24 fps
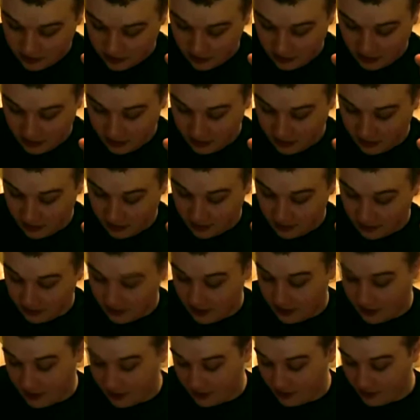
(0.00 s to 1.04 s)

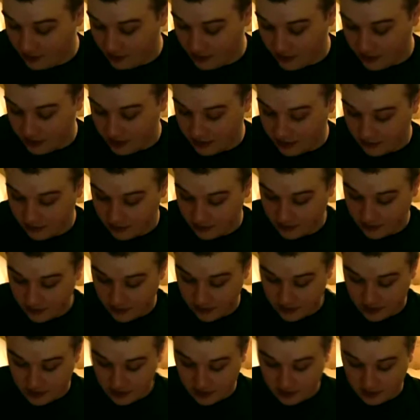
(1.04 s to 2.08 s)
And also, of
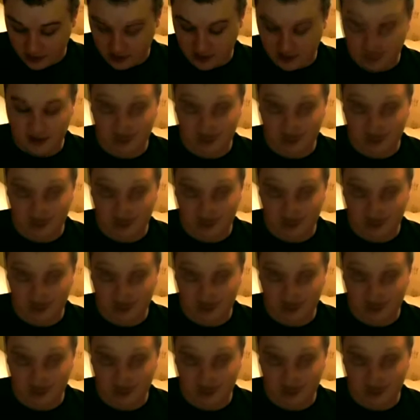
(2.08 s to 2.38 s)
course,